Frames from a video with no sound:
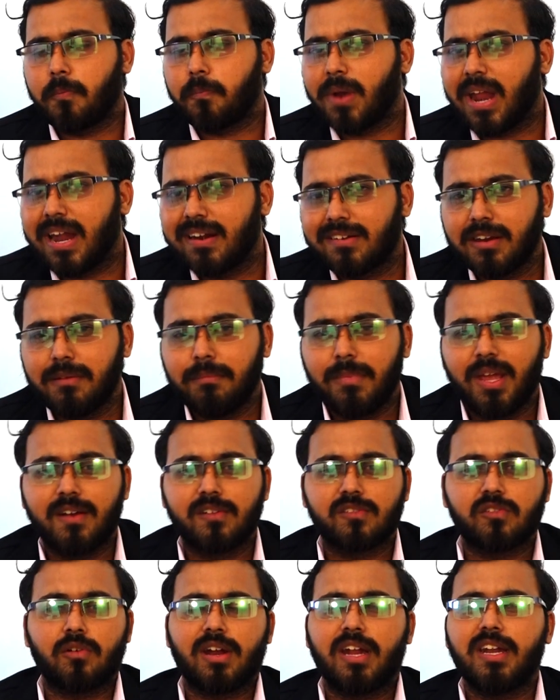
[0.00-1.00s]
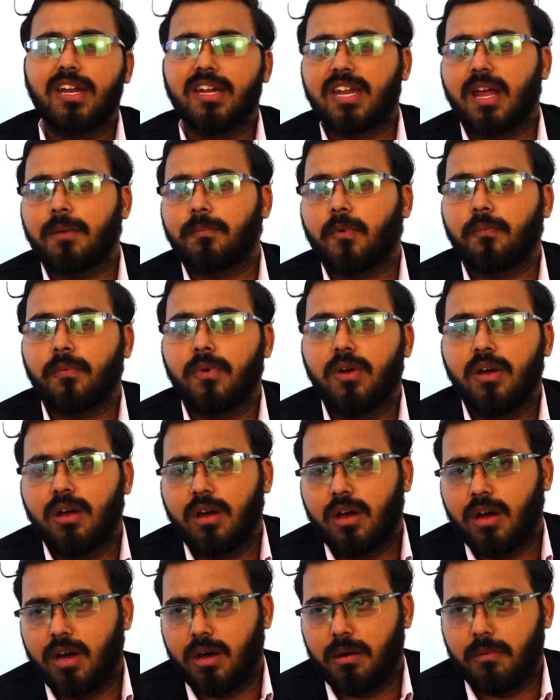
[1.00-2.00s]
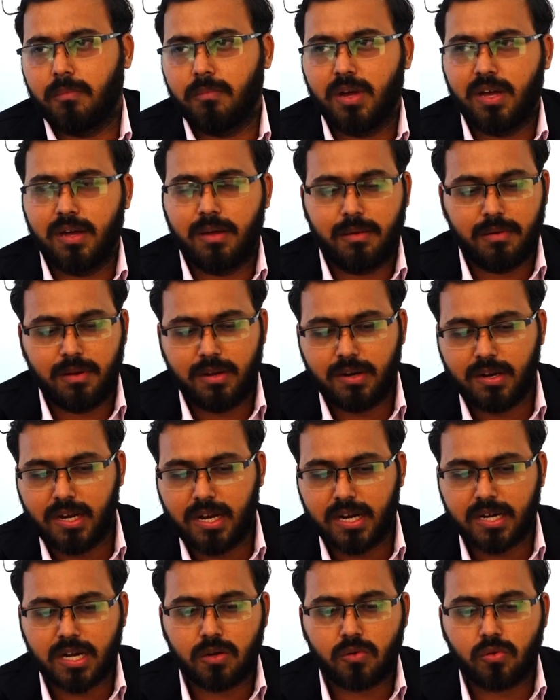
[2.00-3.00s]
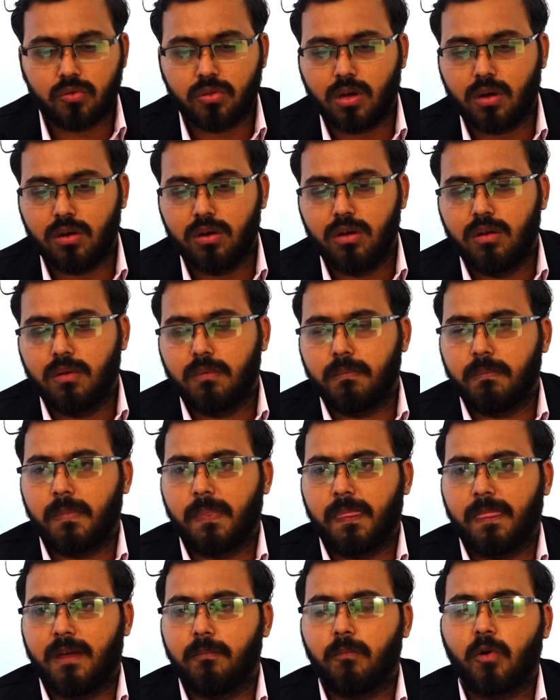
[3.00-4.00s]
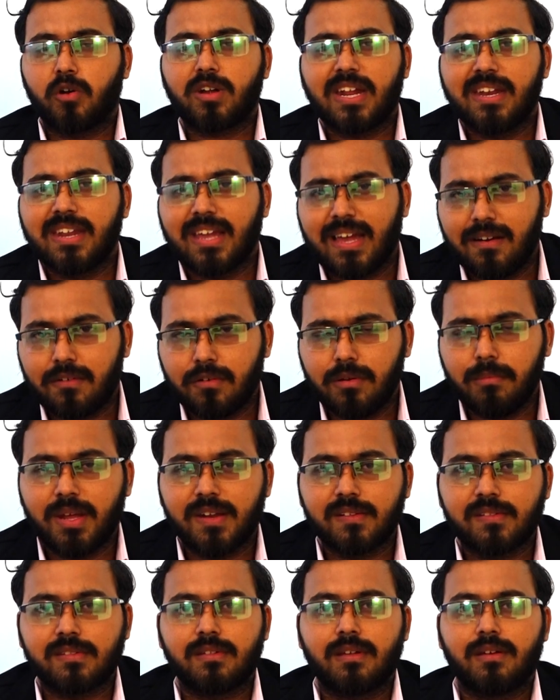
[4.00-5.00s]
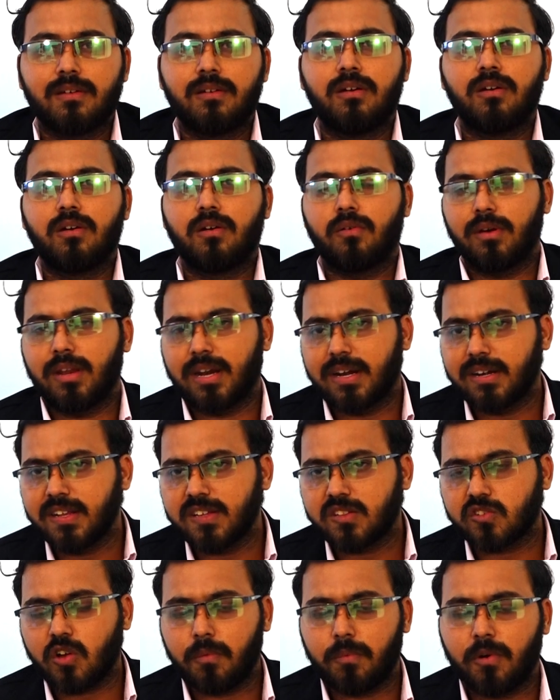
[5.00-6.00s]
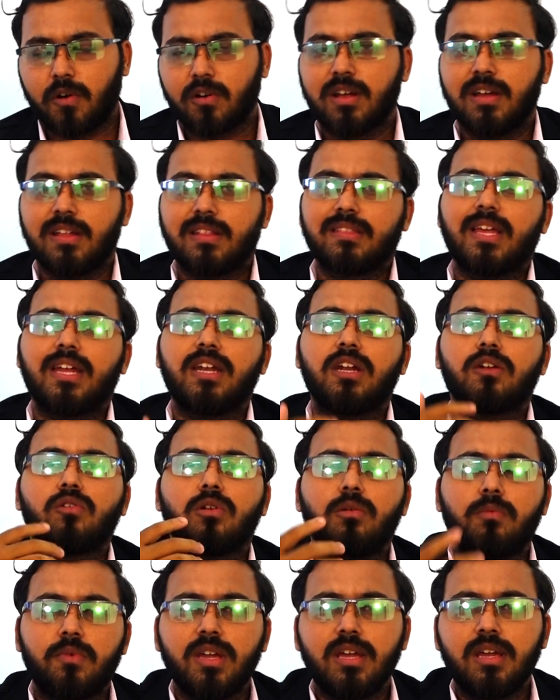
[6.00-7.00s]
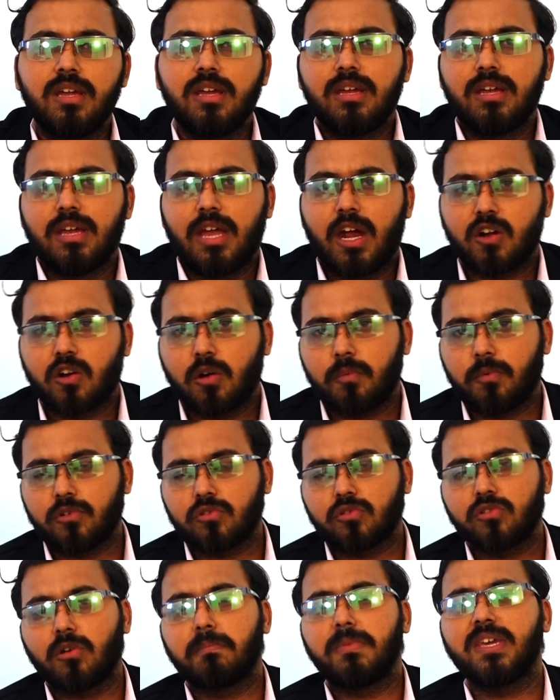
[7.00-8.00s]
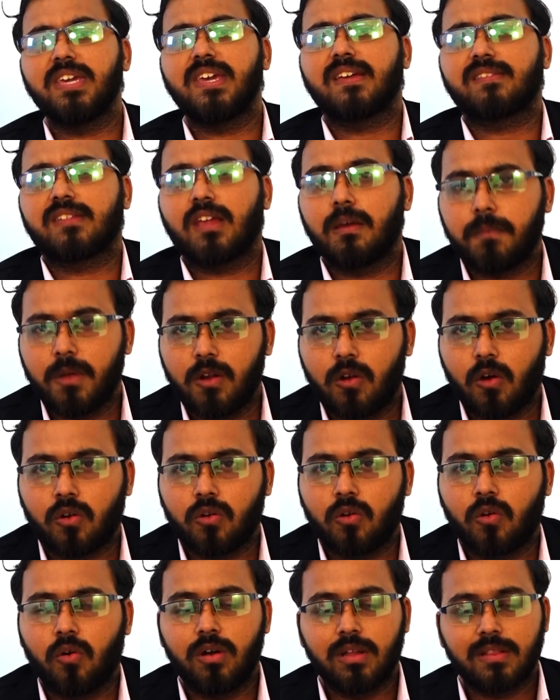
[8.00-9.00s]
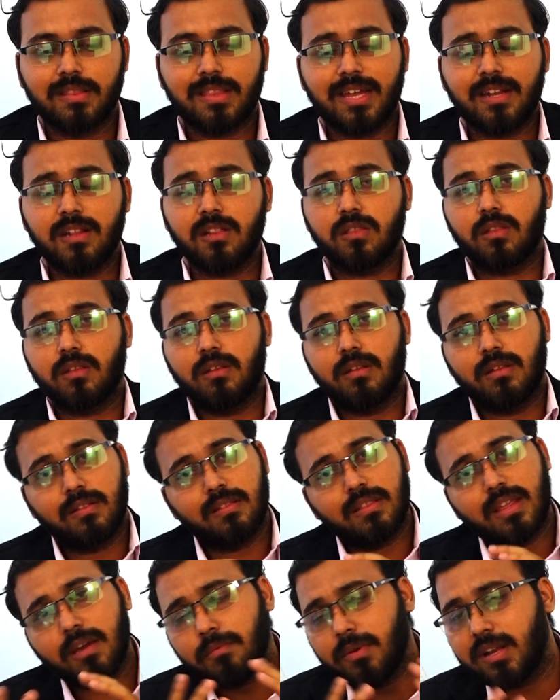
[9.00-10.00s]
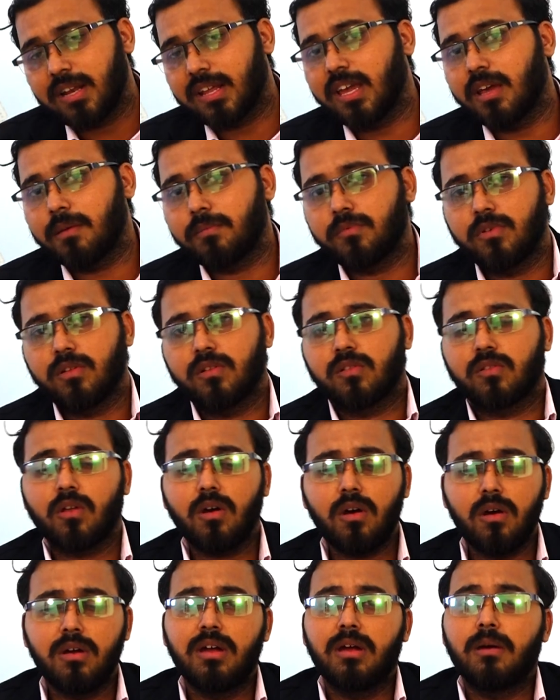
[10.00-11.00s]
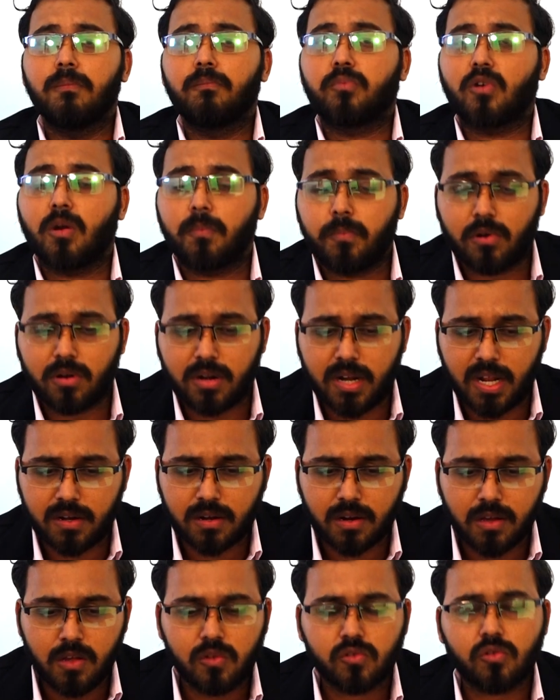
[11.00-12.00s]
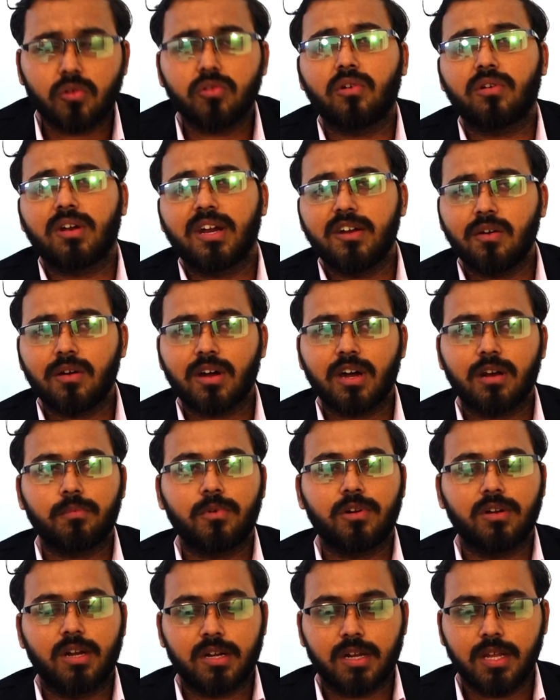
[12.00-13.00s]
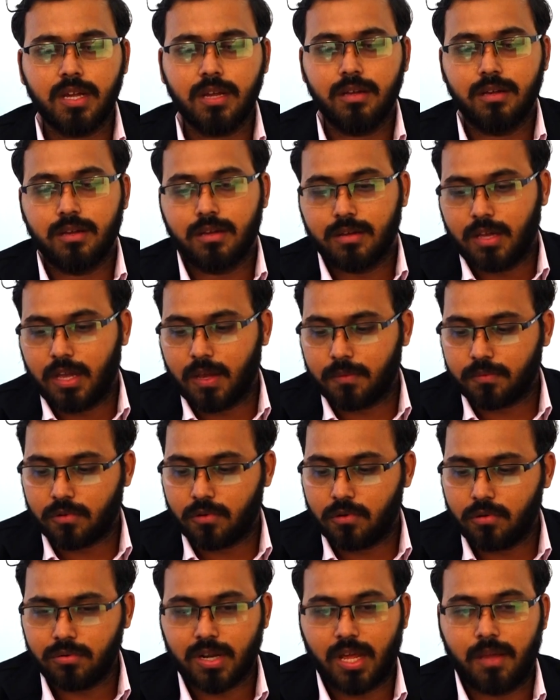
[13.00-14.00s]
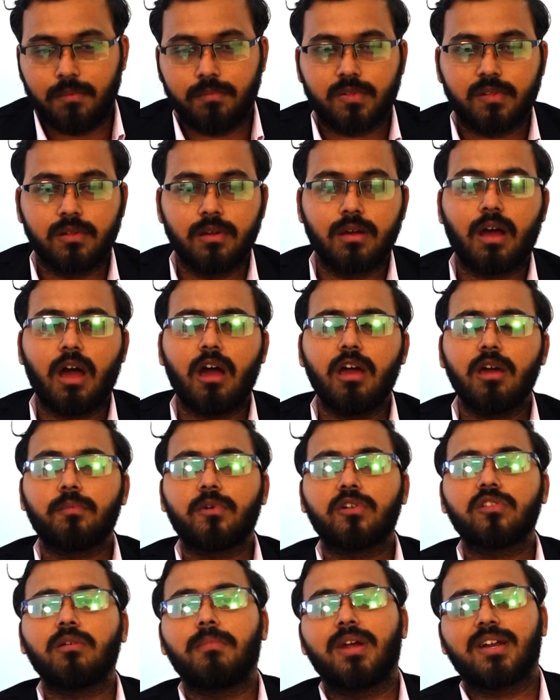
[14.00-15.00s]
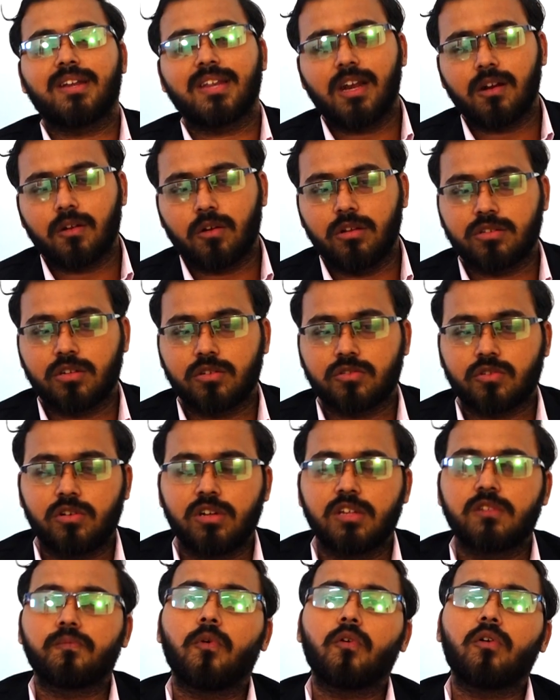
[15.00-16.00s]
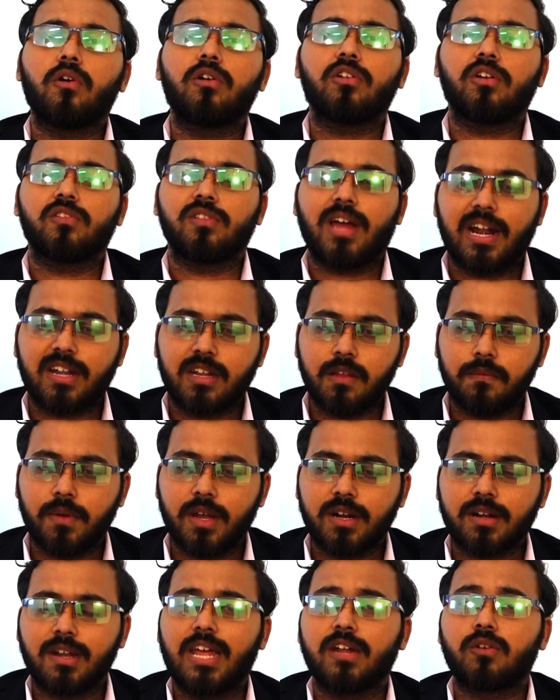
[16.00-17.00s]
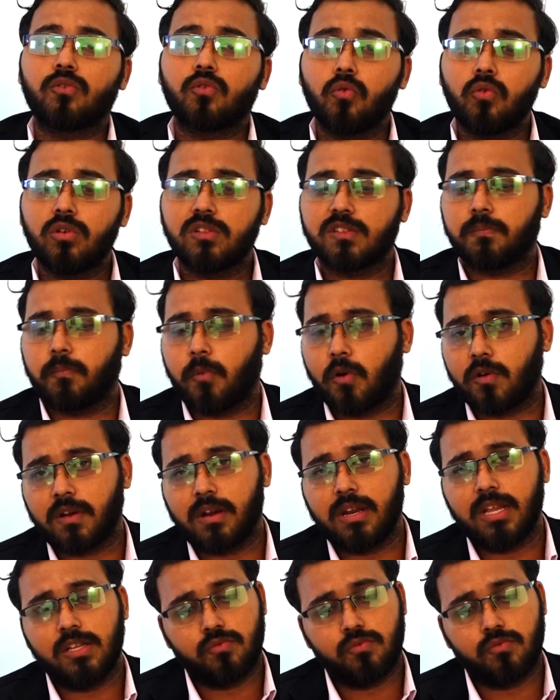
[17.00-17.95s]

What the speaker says: plant remains or any type of related to the botanical remains discovered, then it will be hand over to the BSIP Lucknow. Then they will give the proper date. So the radiocarbon dating, absolute times. How about the material culture studies? Focus on the artifact like tools, pottery,